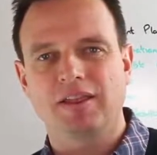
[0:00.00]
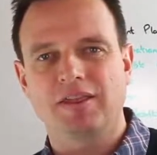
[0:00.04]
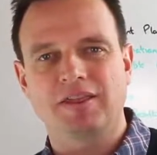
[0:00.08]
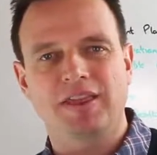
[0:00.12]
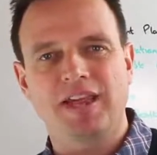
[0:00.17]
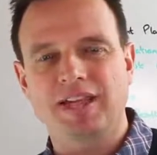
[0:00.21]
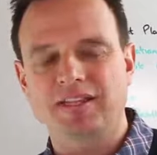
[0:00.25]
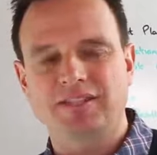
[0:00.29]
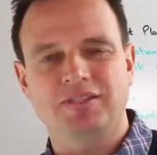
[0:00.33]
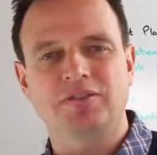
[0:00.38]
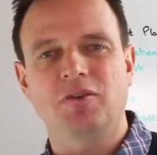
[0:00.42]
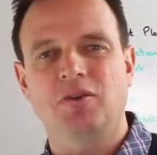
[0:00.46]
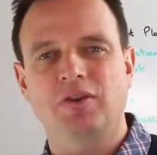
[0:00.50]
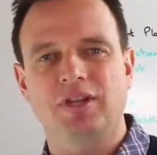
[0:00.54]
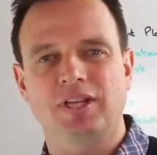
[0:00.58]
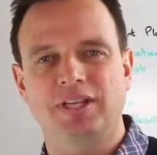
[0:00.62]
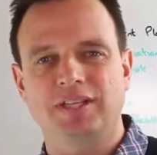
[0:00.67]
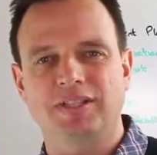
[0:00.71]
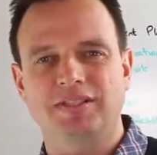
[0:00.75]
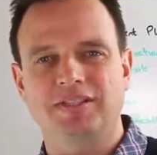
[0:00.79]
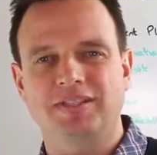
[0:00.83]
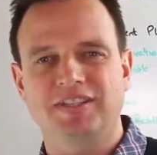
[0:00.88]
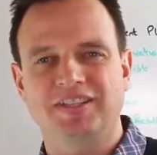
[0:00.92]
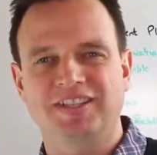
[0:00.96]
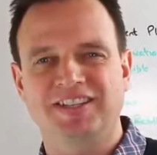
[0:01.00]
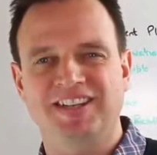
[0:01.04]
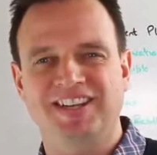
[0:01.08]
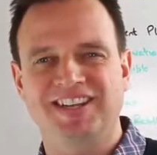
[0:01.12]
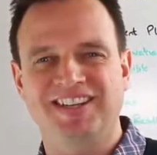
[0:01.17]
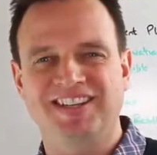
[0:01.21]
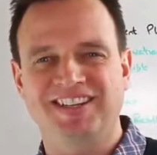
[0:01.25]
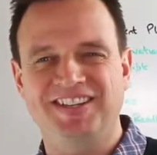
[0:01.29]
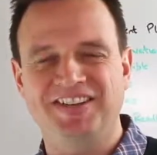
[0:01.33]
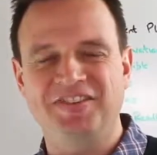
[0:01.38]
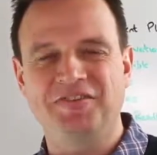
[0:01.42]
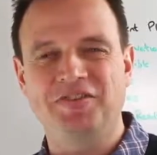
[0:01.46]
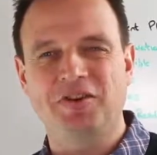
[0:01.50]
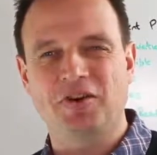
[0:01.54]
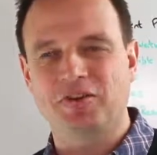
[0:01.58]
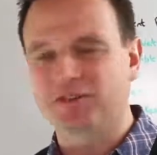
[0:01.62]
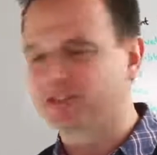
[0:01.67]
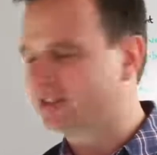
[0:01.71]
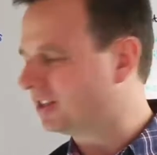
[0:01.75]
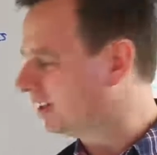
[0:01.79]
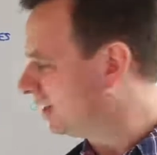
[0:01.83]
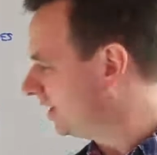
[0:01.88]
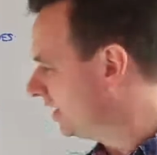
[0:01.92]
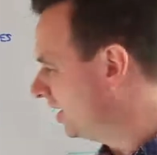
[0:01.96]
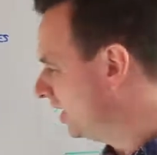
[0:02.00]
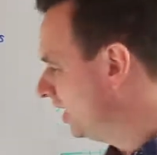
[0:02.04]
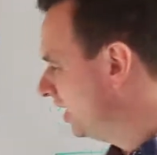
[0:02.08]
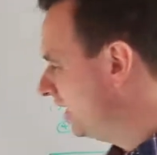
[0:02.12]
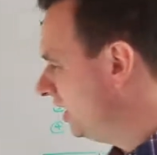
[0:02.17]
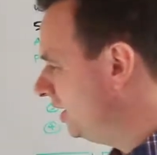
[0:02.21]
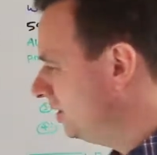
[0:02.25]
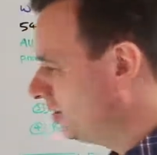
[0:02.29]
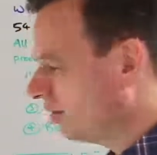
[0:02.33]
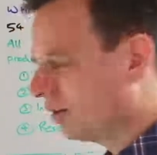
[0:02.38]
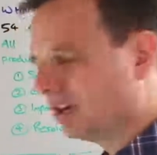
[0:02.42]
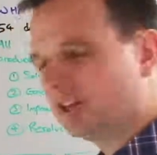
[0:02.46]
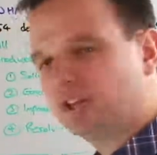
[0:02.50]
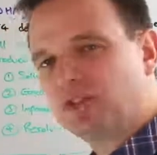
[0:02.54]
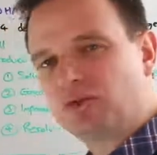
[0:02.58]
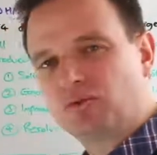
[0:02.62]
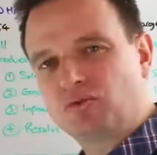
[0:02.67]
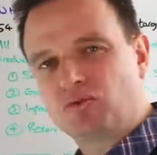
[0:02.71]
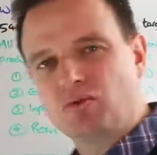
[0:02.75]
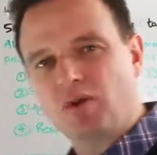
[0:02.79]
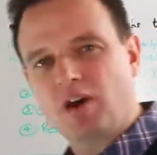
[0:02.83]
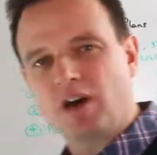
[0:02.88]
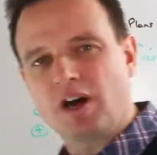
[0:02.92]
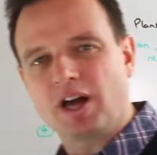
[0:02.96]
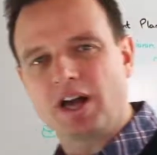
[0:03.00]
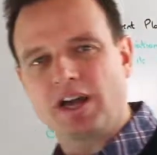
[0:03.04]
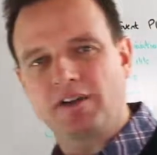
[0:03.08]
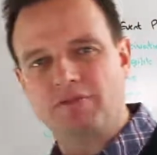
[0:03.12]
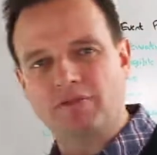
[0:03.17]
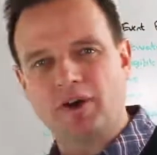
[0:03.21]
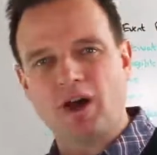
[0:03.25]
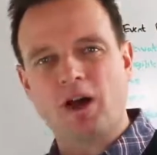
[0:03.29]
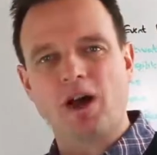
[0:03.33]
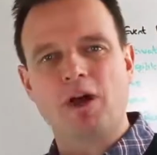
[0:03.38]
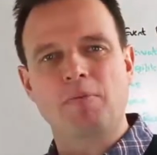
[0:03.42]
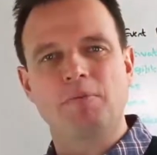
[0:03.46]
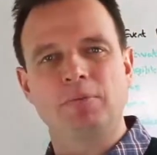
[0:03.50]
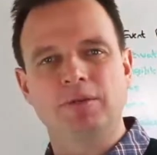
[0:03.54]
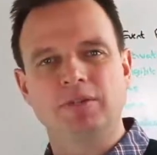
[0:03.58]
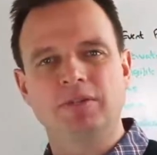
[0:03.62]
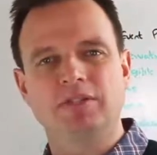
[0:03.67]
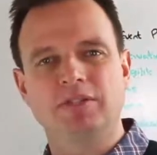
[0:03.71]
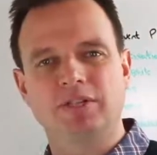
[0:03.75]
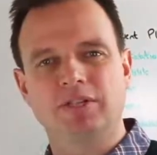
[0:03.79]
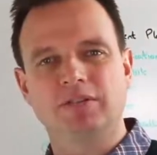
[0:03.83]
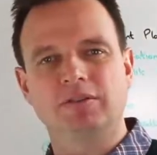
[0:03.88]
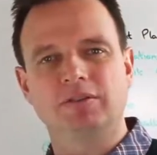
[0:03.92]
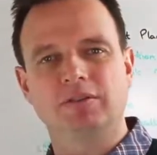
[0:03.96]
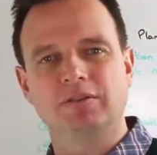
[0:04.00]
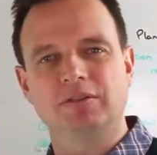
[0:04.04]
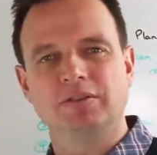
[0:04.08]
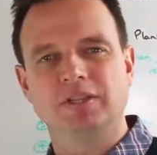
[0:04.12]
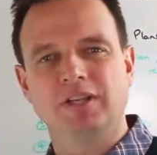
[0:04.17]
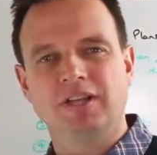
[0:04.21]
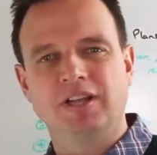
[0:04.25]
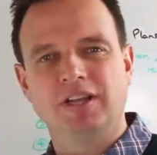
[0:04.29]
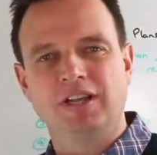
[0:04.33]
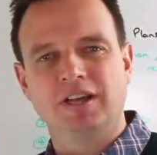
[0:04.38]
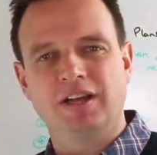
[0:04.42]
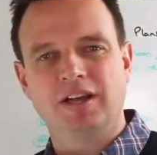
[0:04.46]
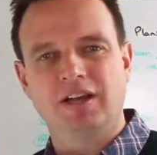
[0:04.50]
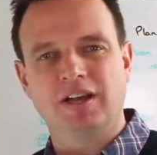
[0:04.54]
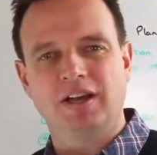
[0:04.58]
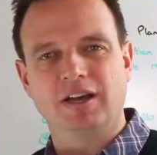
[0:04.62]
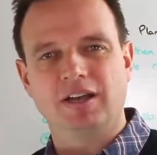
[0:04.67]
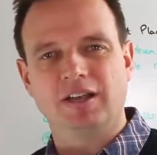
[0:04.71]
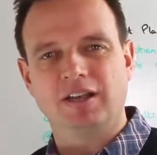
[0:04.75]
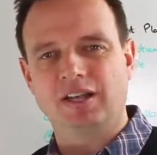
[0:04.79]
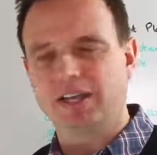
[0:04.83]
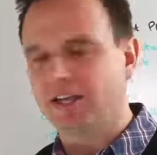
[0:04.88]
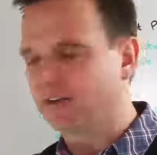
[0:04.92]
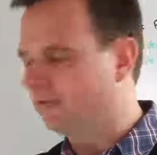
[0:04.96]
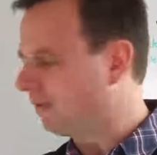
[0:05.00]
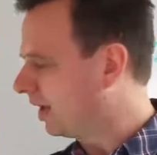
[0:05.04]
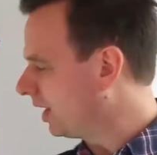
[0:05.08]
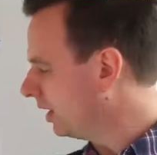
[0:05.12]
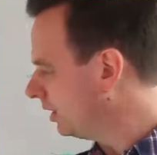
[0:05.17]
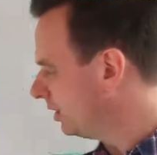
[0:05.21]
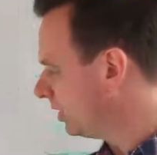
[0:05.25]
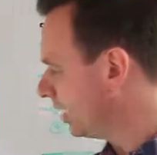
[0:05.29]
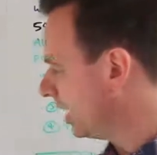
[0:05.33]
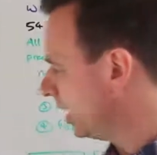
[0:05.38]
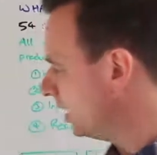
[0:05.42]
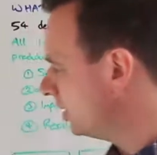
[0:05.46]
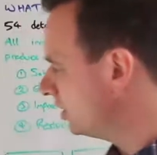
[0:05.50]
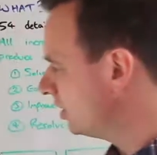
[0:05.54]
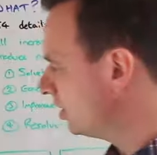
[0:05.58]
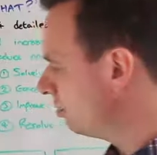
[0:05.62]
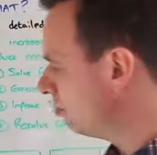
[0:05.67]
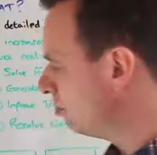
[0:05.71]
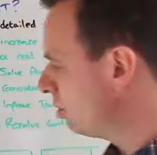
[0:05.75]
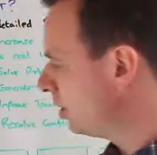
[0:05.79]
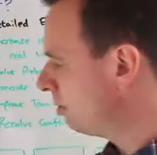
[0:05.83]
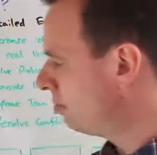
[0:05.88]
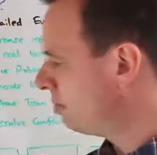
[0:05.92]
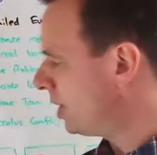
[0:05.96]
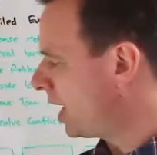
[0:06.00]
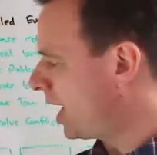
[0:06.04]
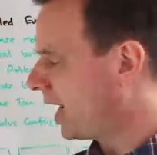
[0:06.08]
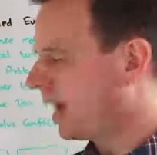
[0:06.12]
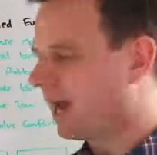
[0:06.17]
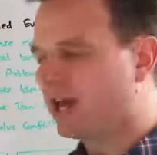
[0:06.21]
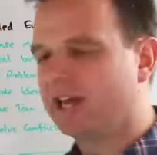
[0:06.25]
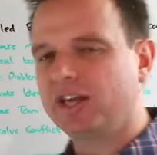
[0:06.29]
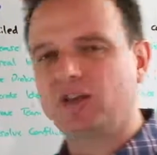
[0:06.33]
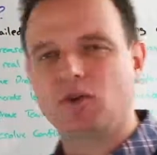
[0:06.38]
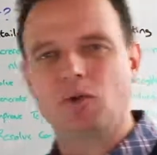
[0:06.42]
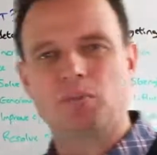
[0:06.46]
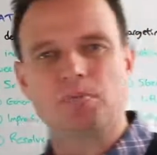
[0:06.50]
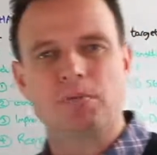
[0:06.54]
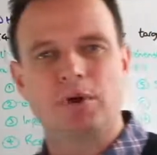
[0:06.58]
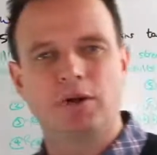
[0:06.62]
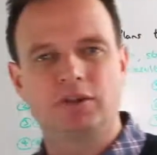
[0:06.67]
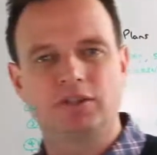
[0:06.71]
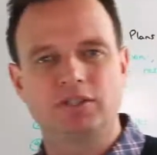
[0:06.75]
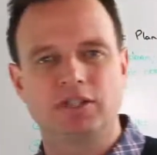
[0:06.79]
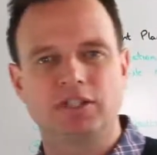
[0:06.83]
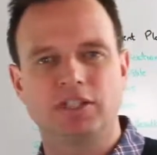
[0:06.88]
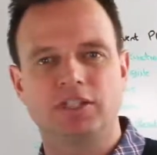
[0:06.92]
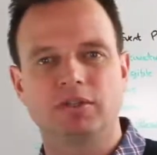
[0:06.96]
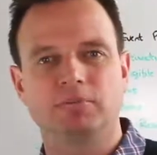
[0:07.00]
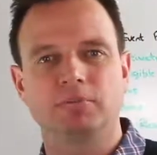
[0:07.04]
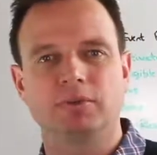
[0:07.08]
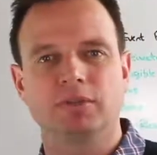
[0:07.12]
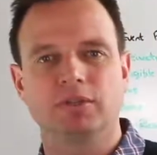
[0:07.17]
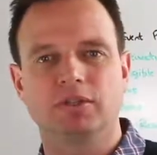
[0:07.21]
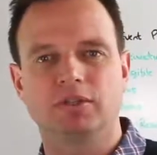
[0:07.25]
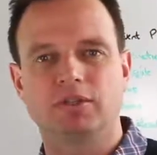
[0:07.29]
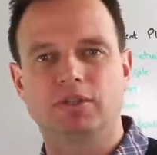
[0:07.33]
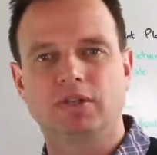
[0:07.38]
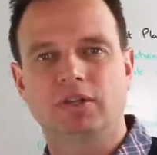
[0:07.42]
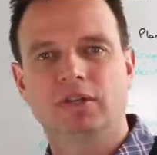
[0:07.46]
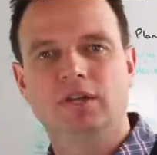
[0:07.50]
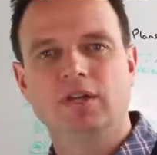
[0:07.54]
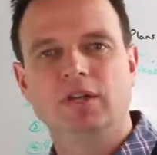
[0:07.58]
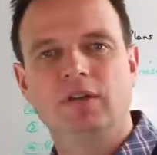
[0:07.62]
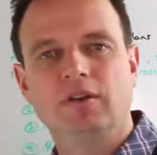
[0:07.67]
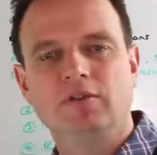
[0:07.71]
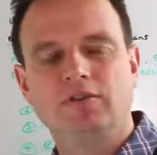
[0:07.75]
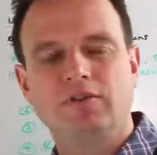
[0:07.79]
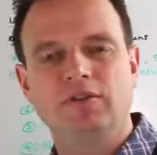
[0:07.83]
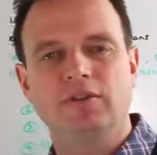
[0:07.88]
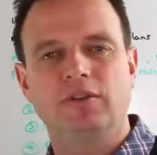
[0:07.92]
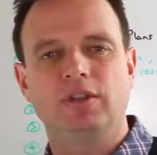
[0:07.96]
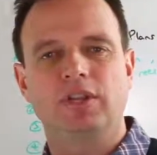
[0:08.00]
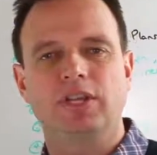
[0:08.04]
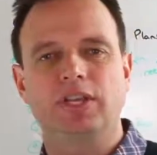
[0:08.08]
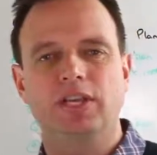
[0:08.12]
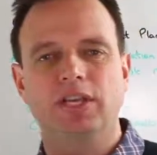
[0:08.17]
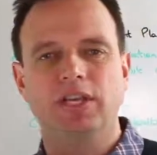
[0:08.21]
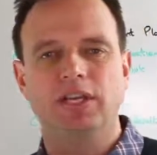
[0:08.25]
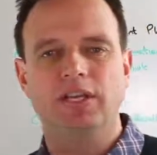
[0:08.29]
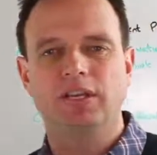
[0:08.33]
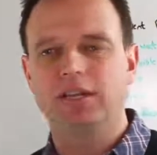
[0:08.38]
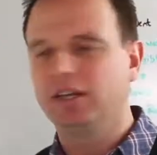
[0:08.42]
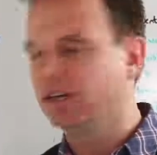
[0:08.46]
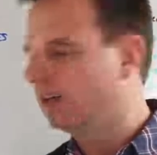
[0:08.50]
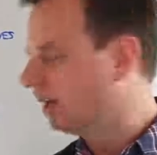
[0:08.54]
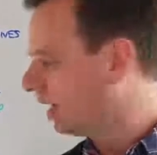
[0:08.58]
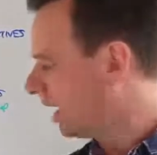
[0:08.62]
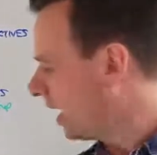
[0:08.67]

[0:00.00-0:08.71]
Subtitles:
that's not it. You've got to drive up until the event date to prepare your participants for the